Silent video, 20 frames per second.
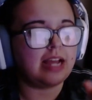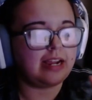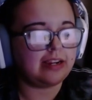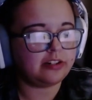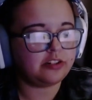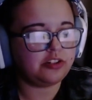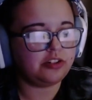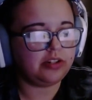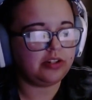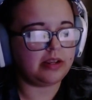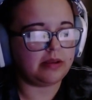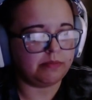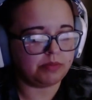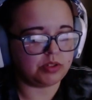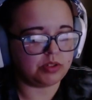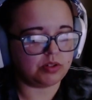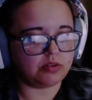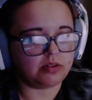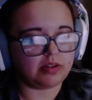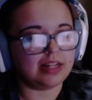Actually, I'm
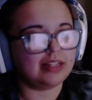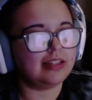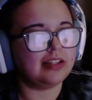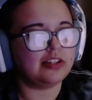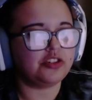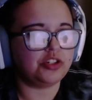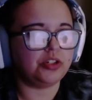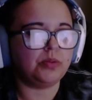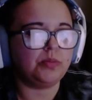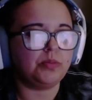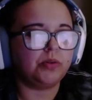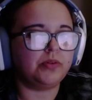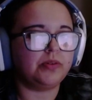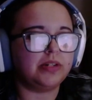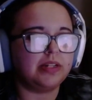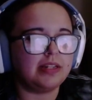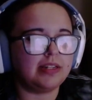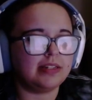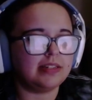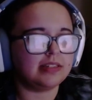so glad that shield
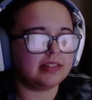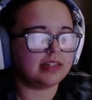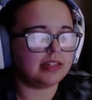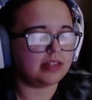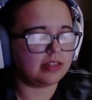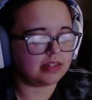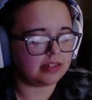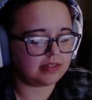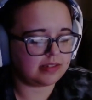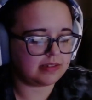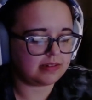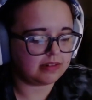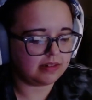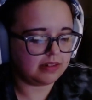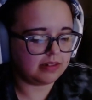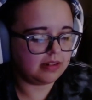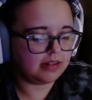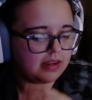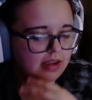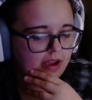mode is in this.
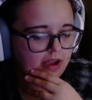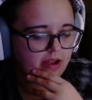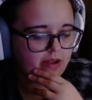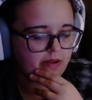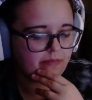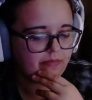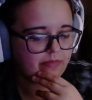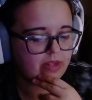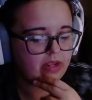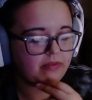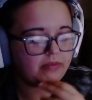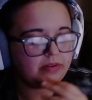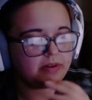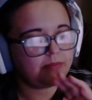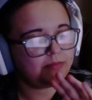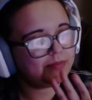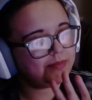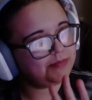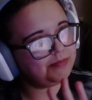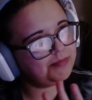Even
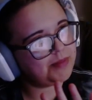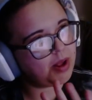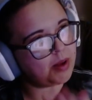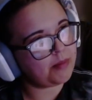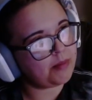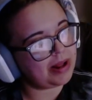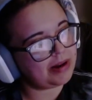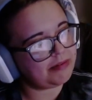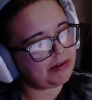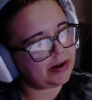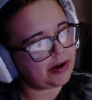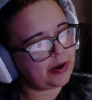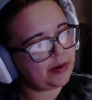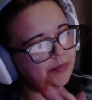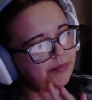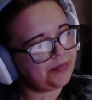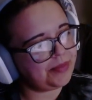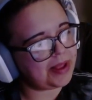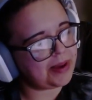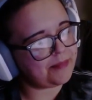though I'm mad right now.
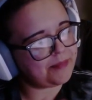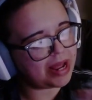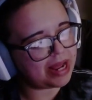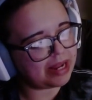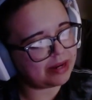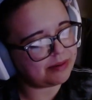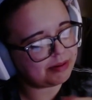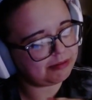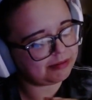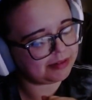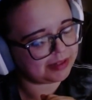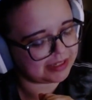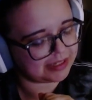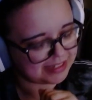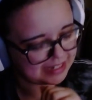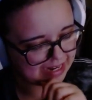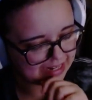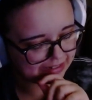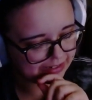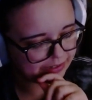I'm mad, but we'll get
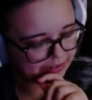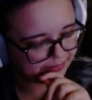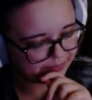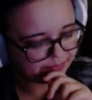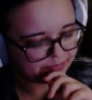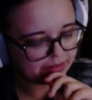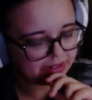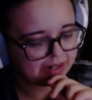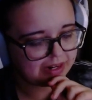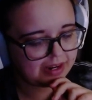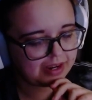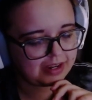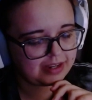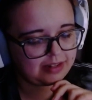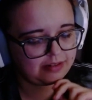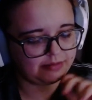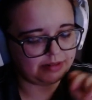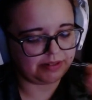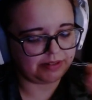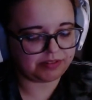to that later.
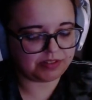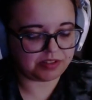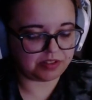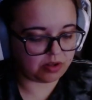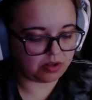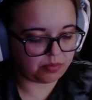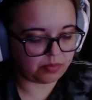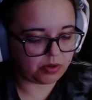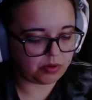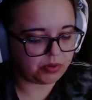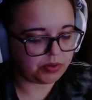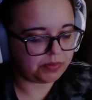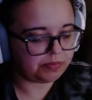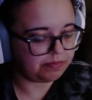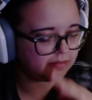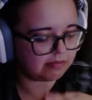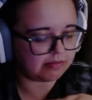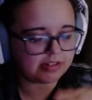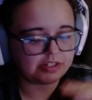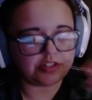We have slow mode,
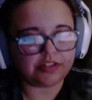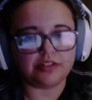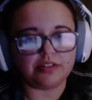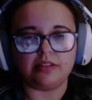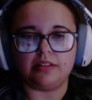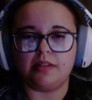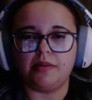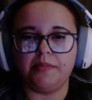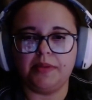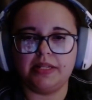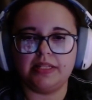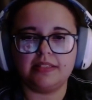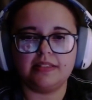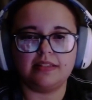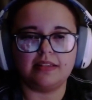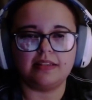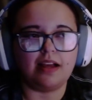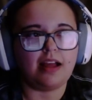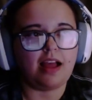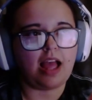which limits
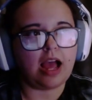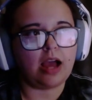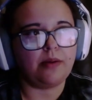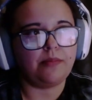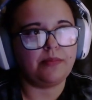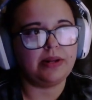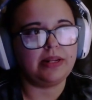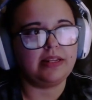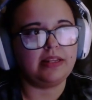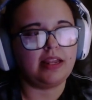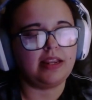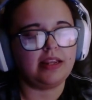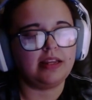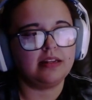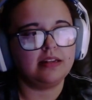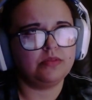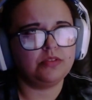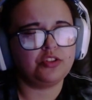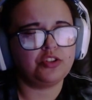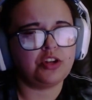how many
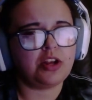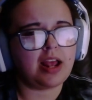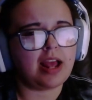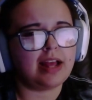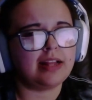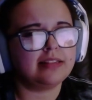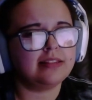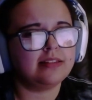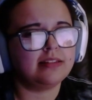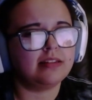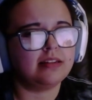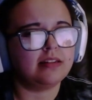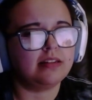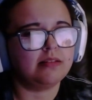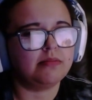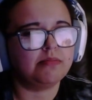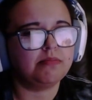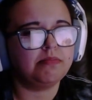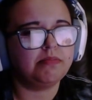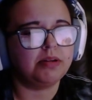chats
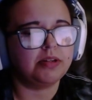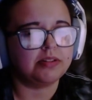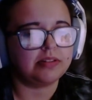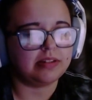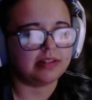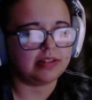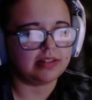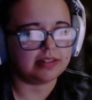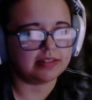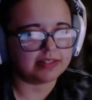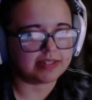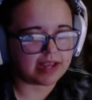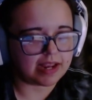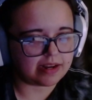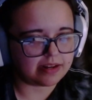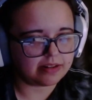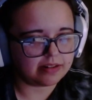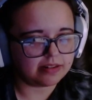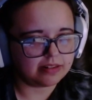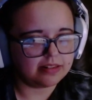a person can
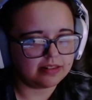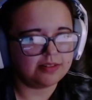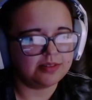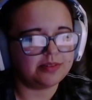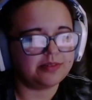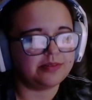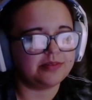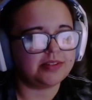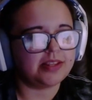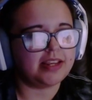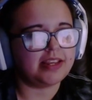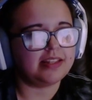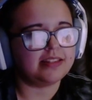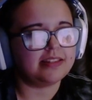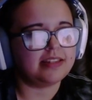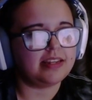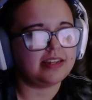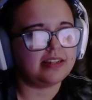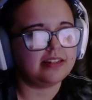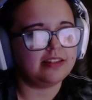send. So say
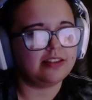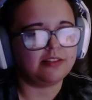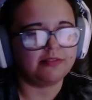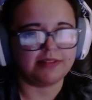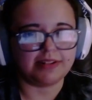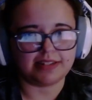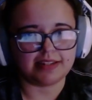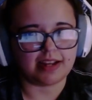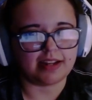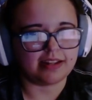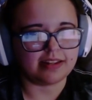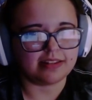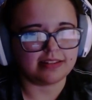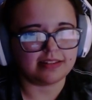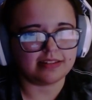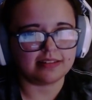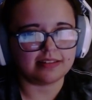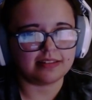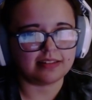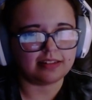it's 3
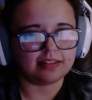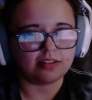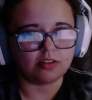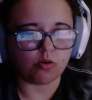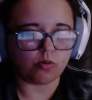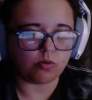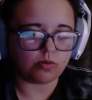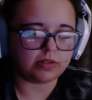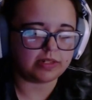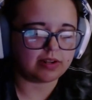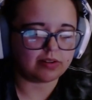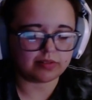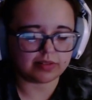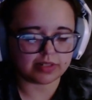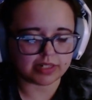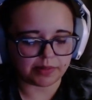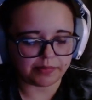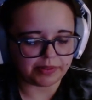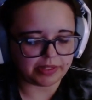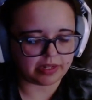seconds. It's a cooldown
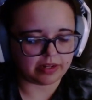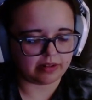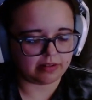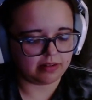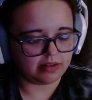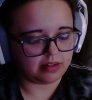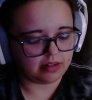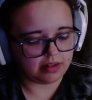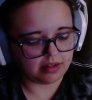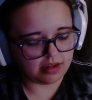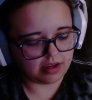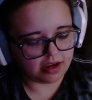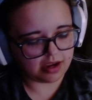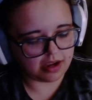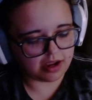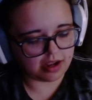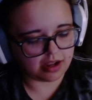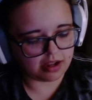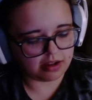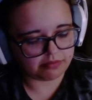type thing.
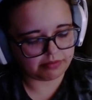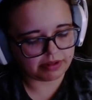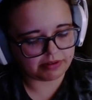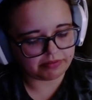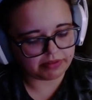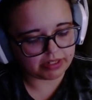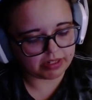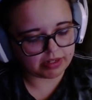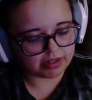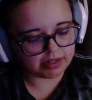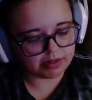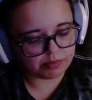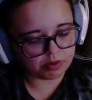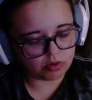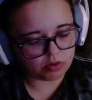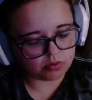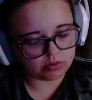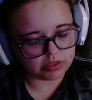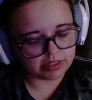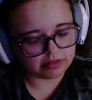We have emote
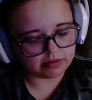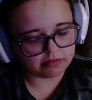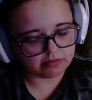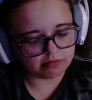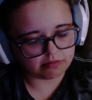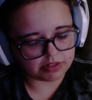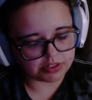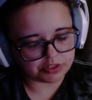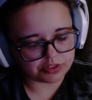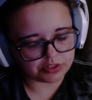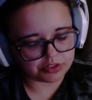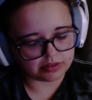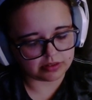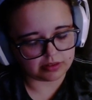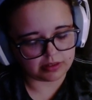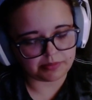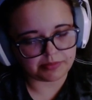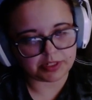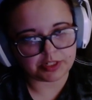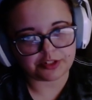only, which
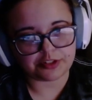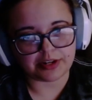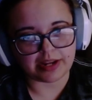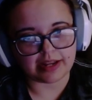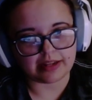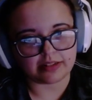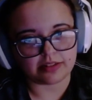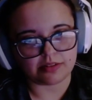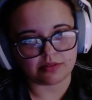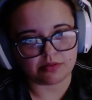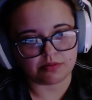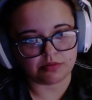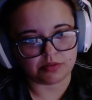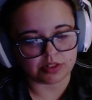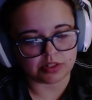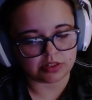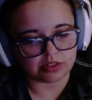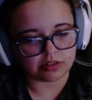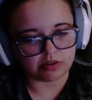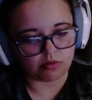limits chat to
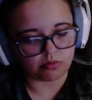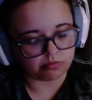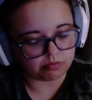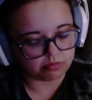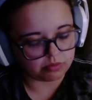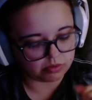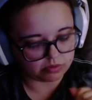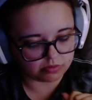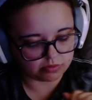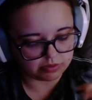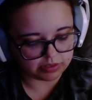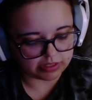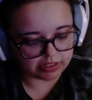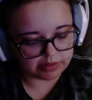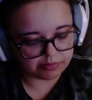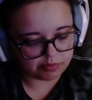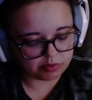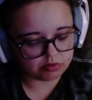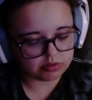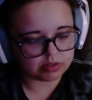just only
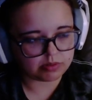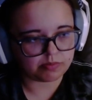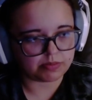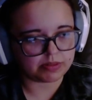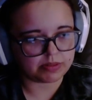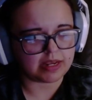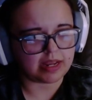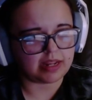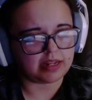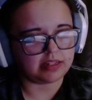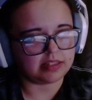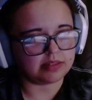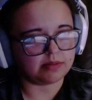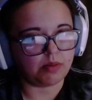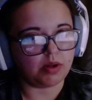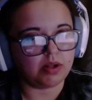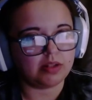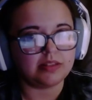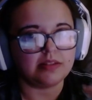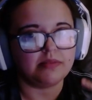emotes besides
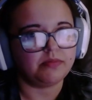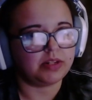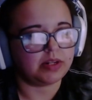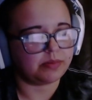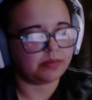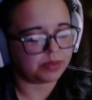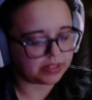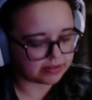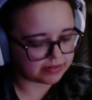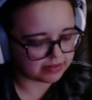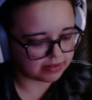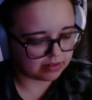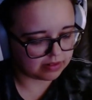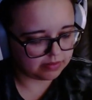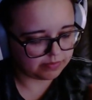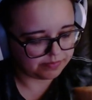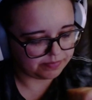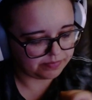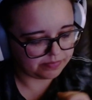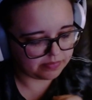mods and VIPs.
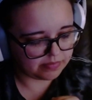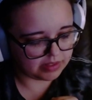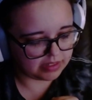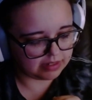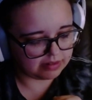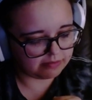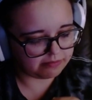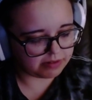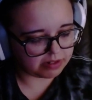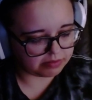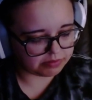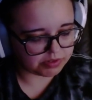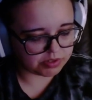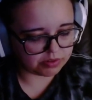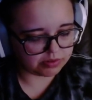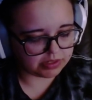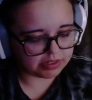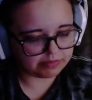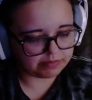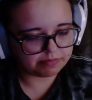Followers
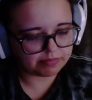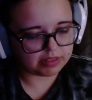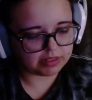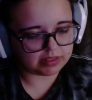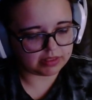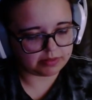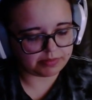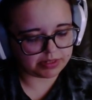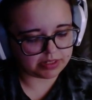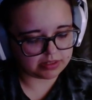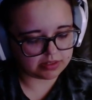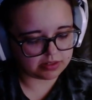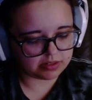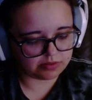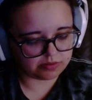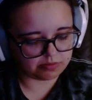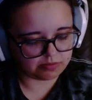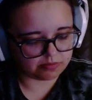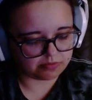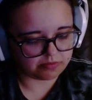only, limited
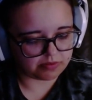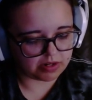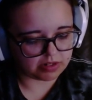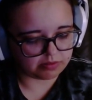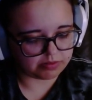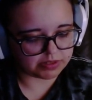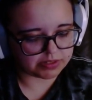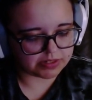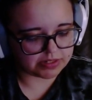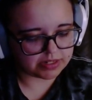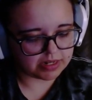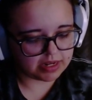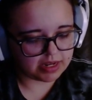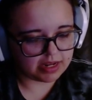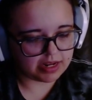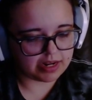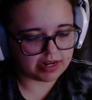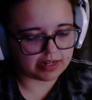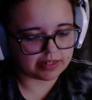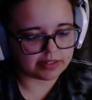to followers,
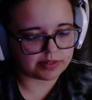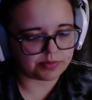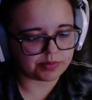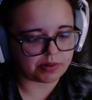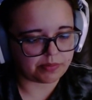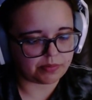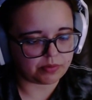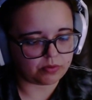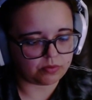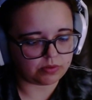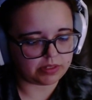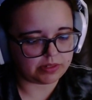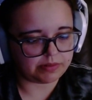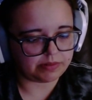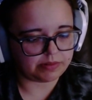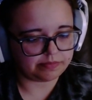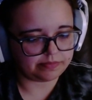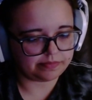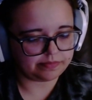and subscriber only.